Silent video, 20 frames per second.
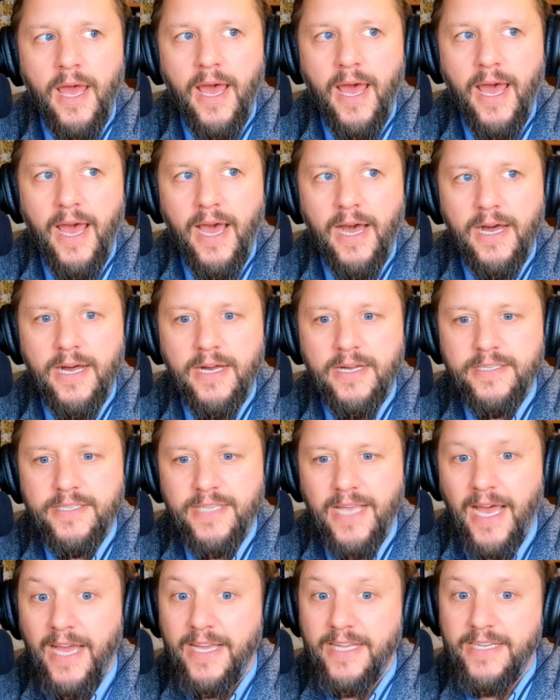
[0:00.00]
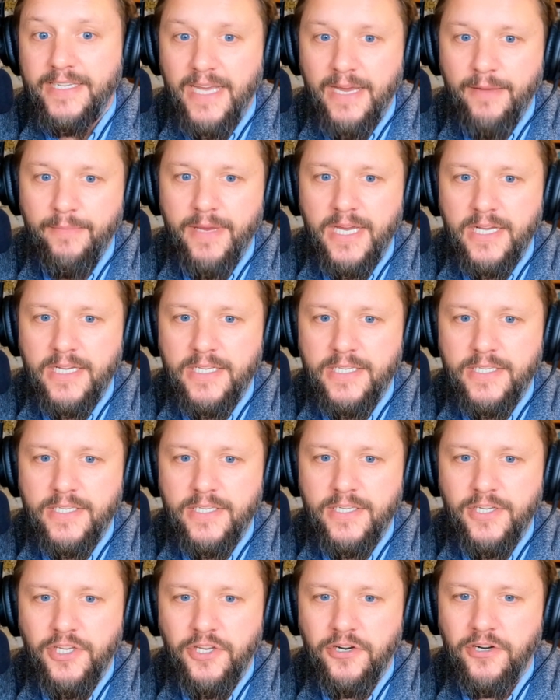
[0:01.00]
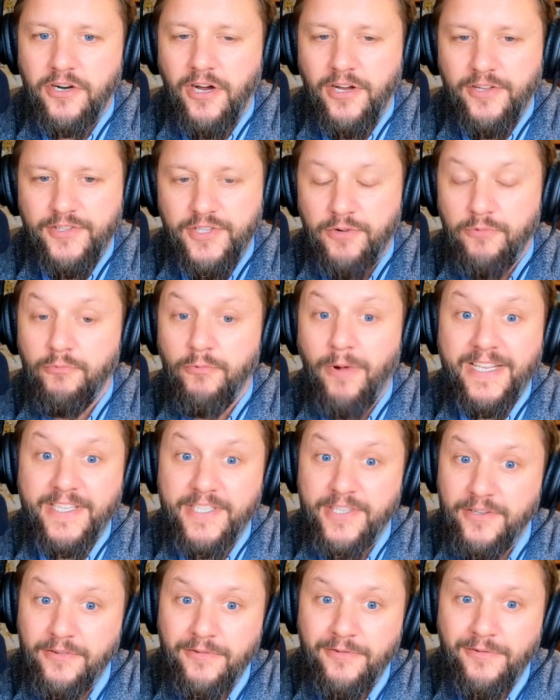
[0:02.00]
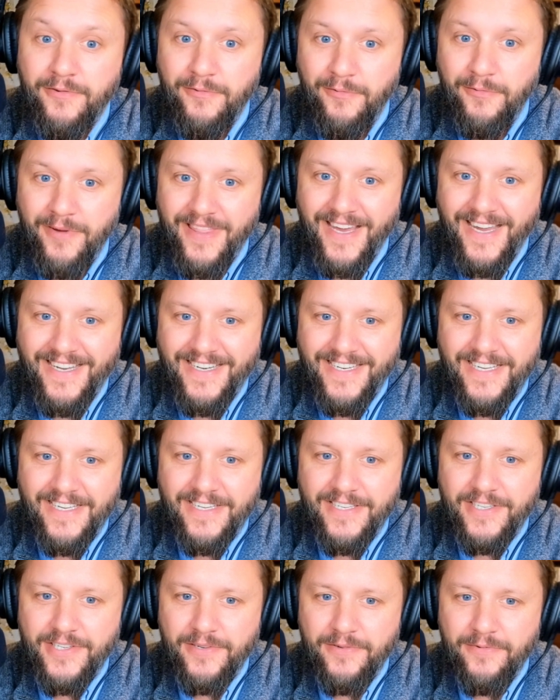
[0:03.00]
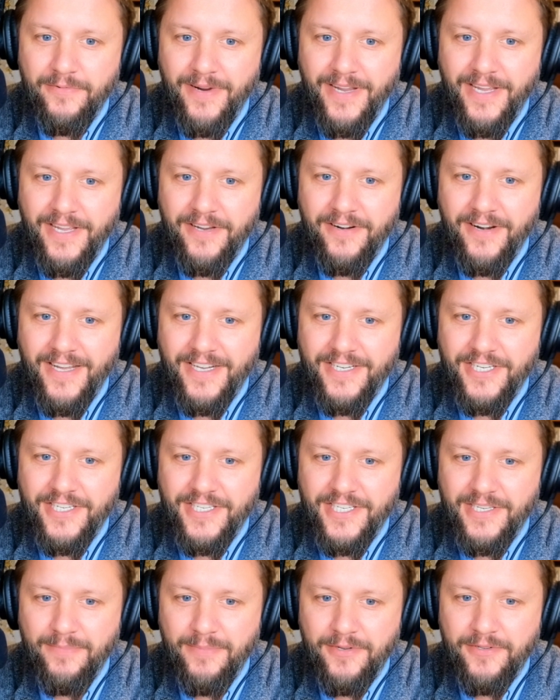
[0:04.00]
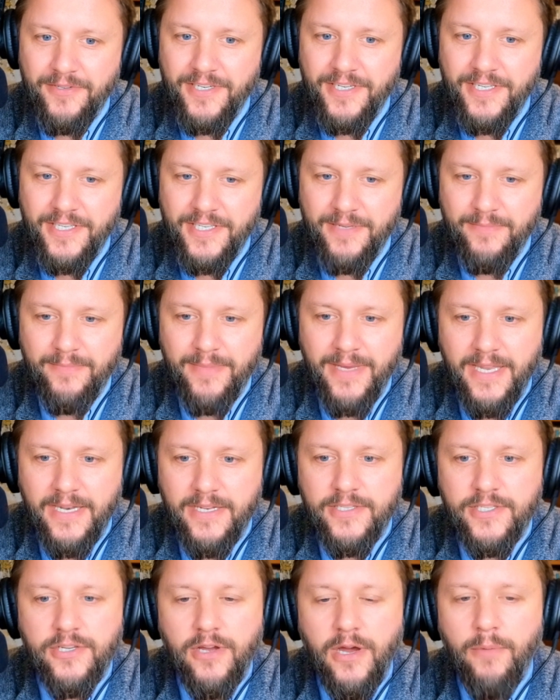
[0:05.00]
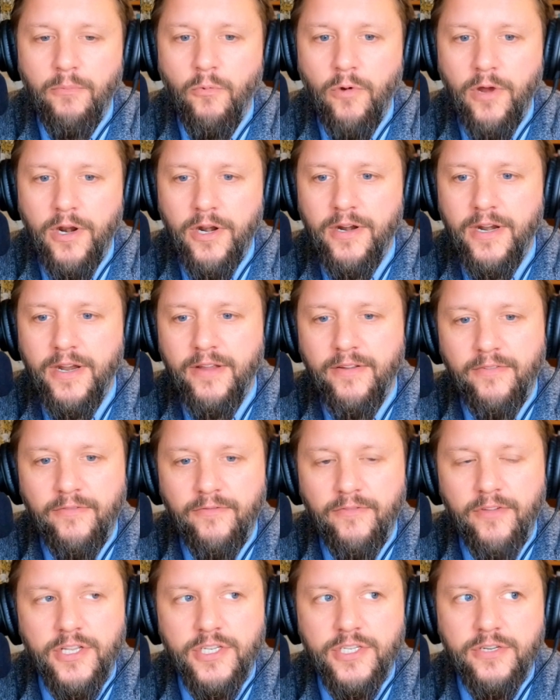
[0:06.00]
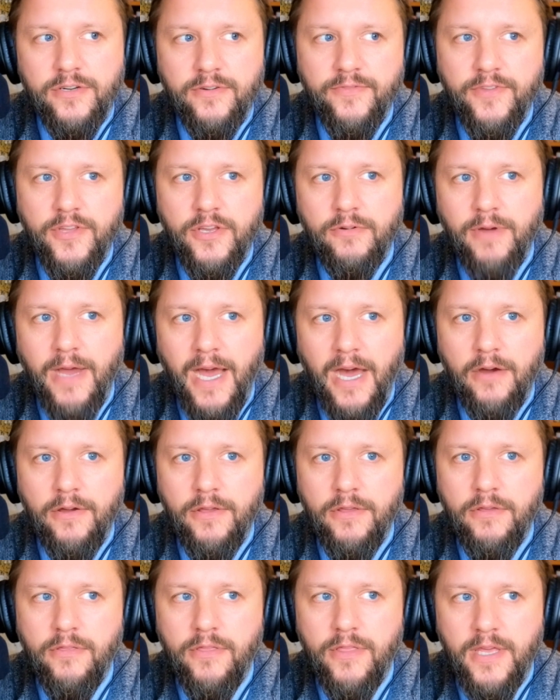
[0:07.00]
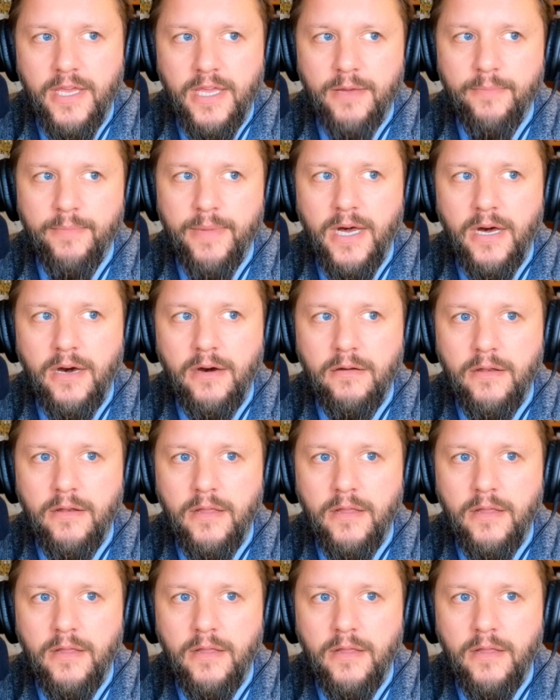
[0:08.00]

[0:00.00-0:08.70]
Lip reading: As academics, you're called to wrestle with ideas, right? You're not just supposed to submit. So I'm wondering, for the two of you, how you think about